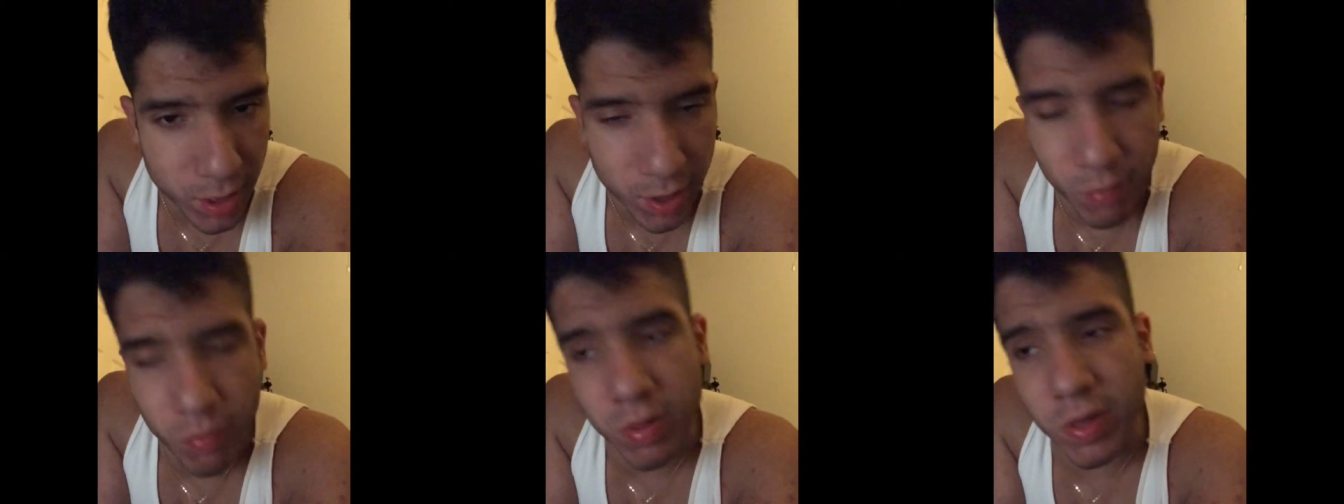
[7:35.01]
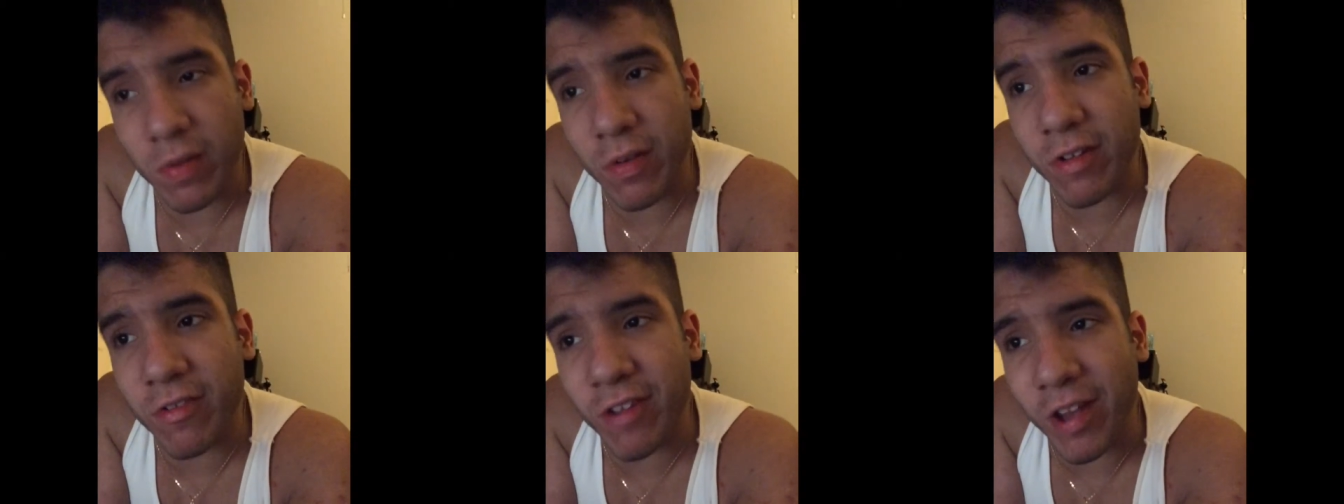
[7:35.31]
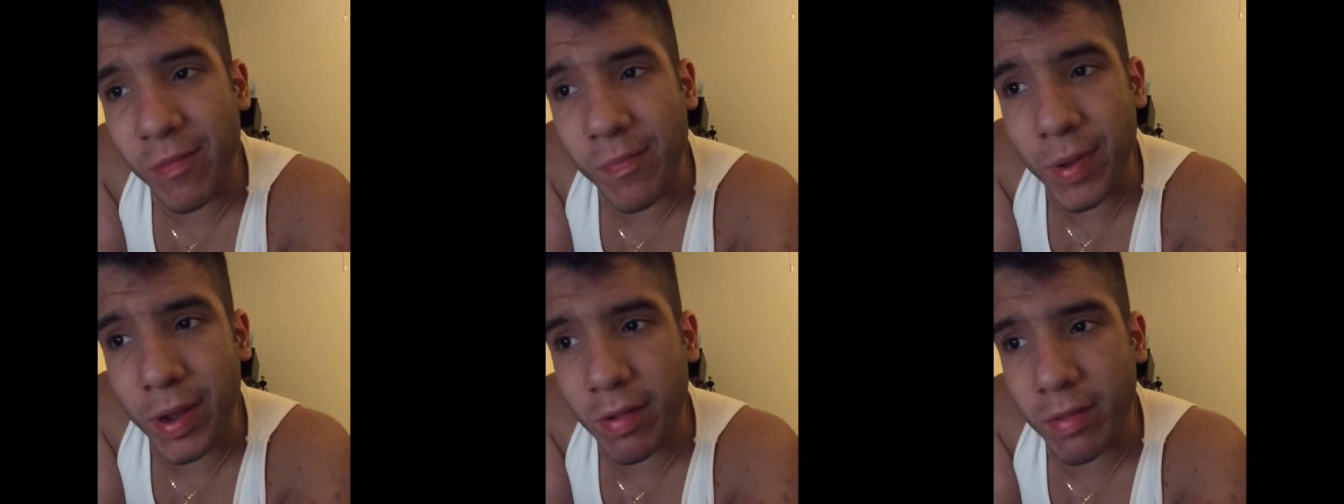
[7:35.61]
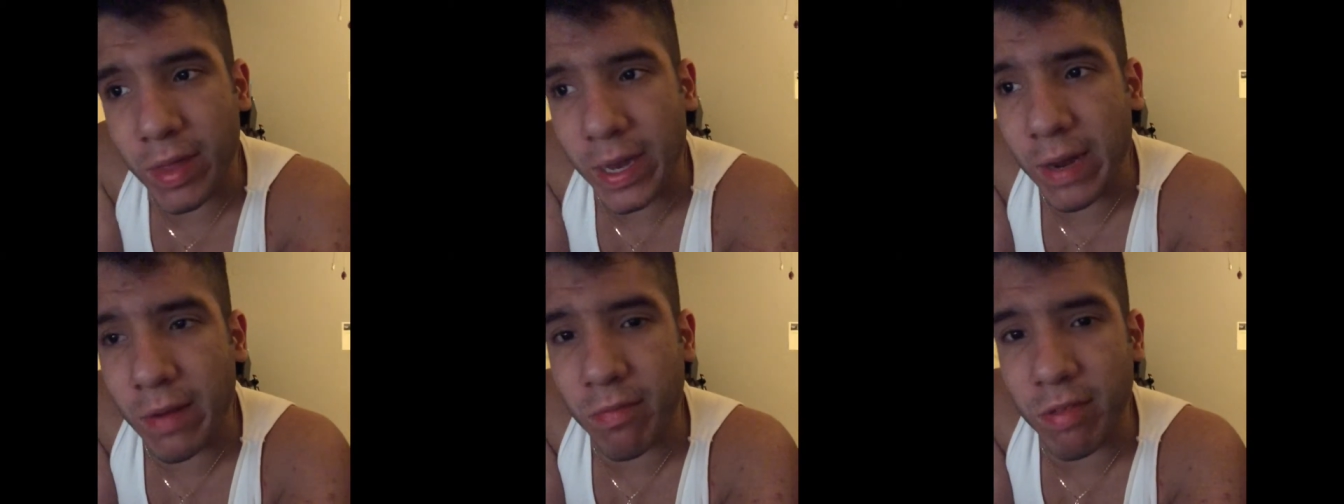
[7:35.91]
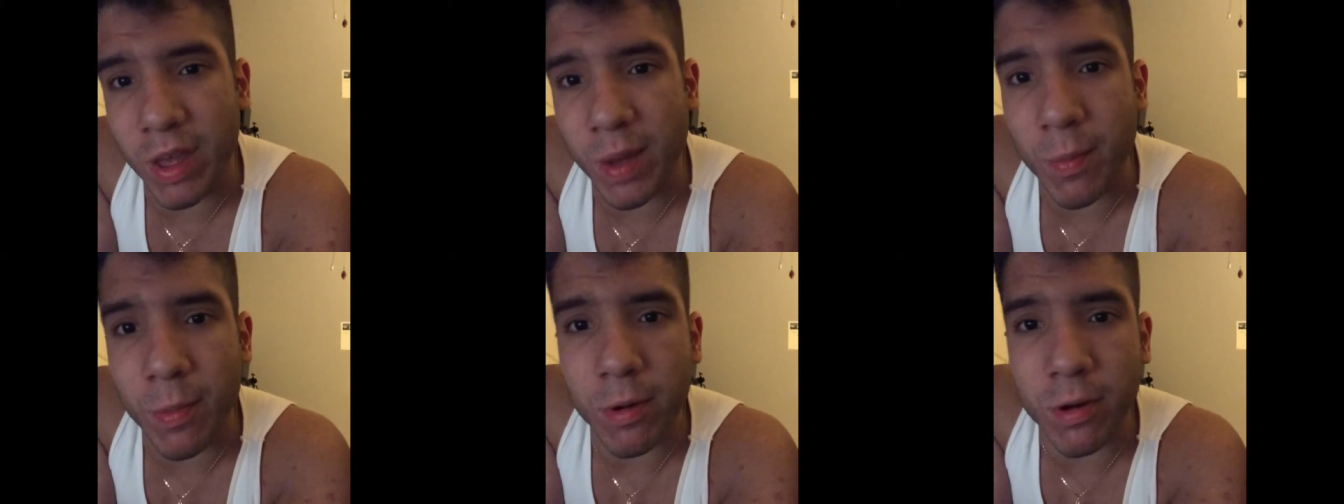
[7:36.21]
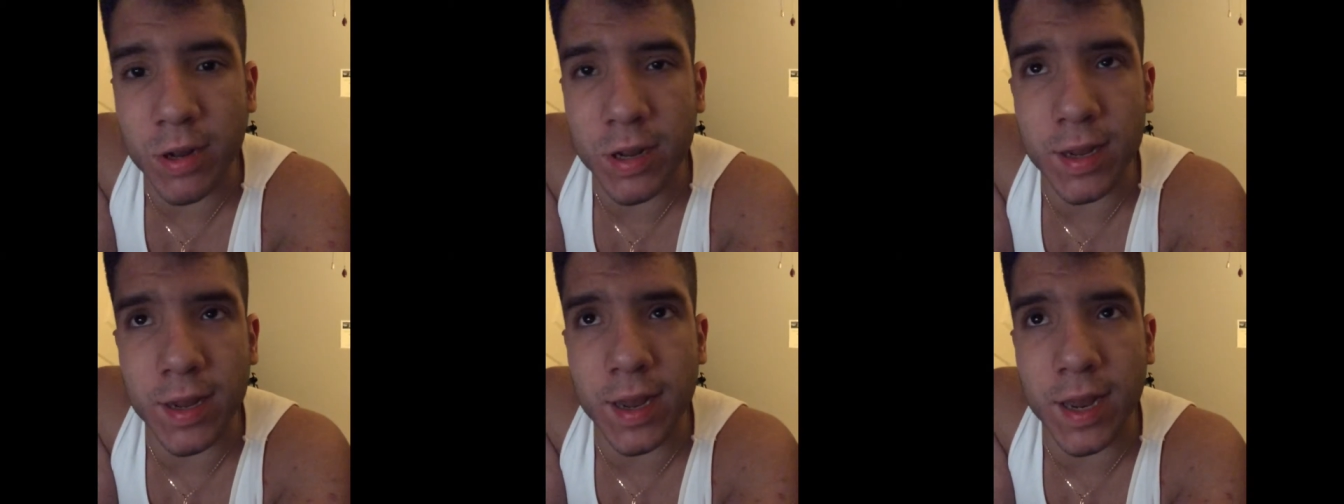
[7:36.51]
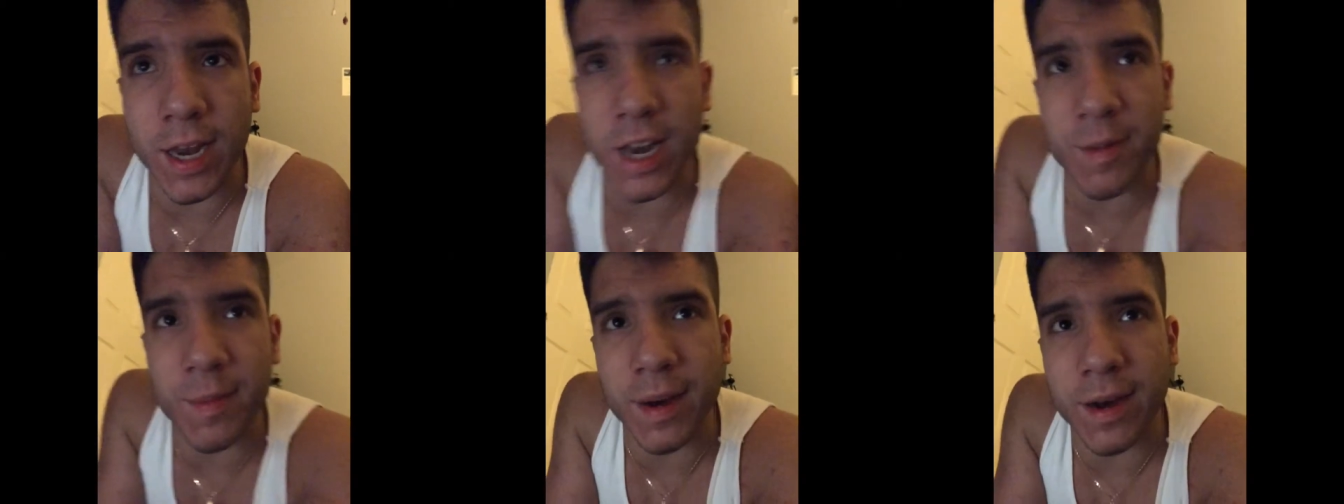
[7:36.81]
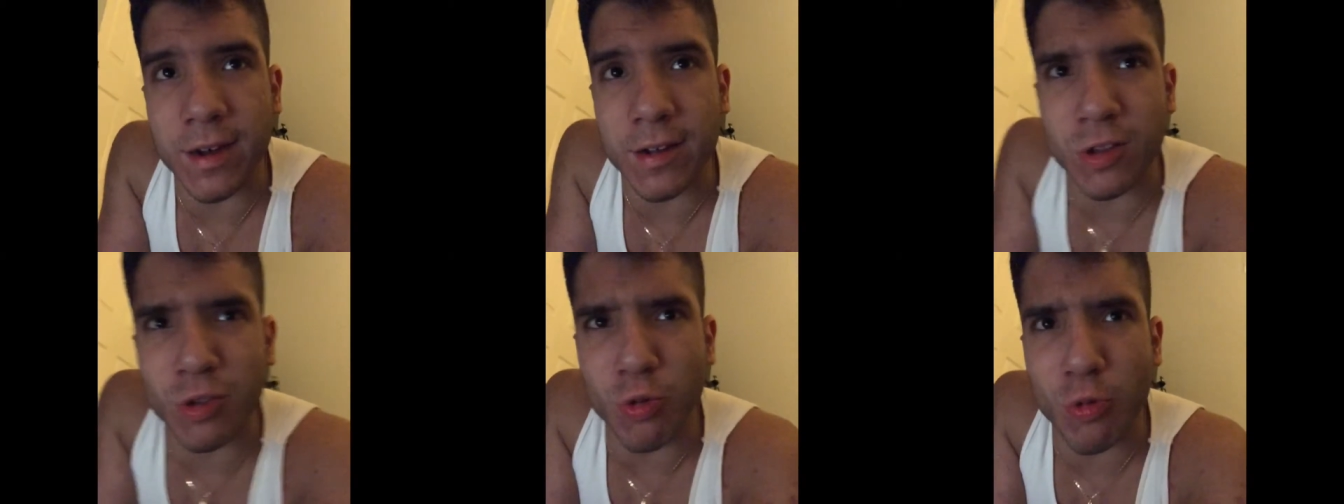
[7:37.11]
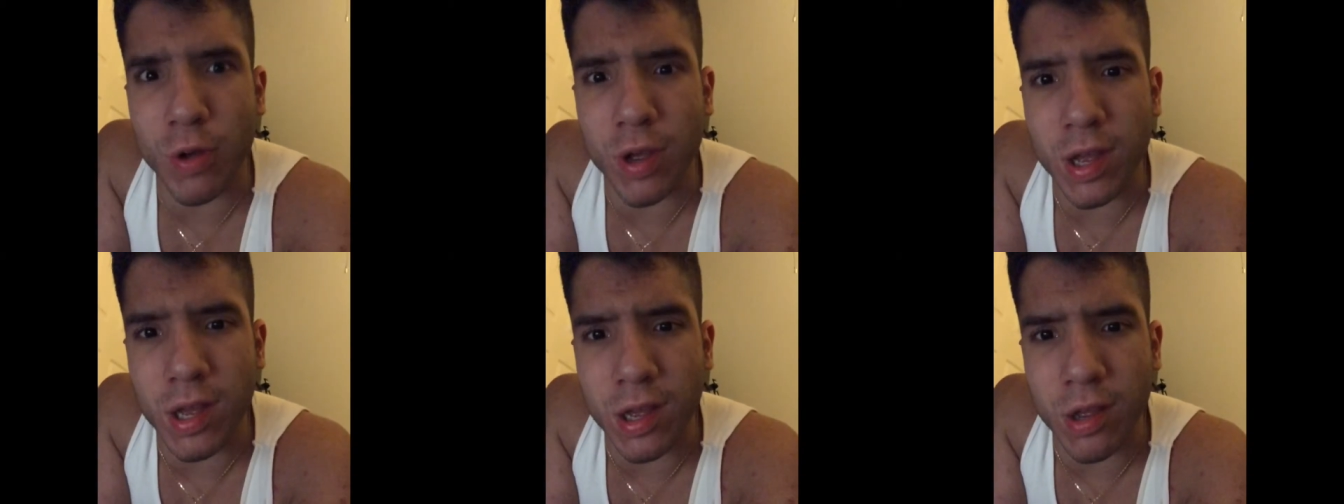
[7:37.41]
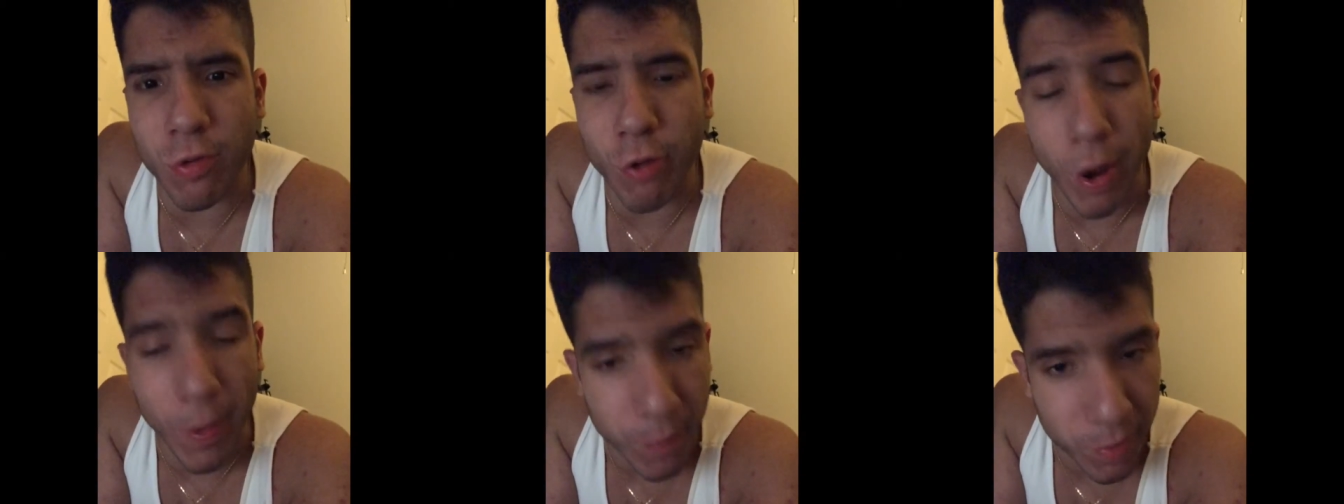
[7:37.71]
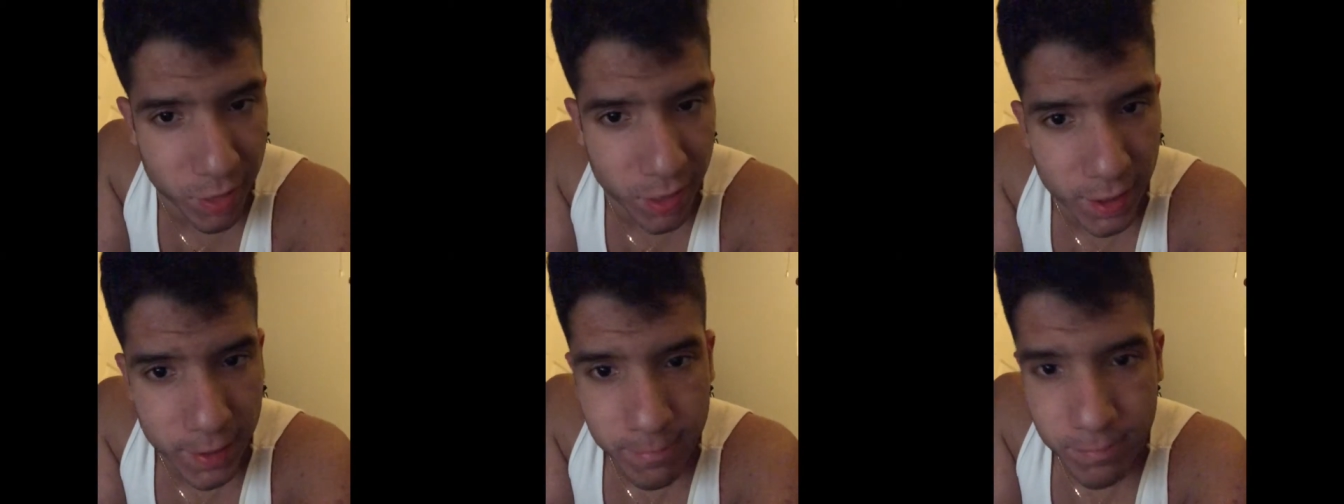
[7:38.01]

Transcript: It was 75 pounds, and I was able to hit about 3 reps.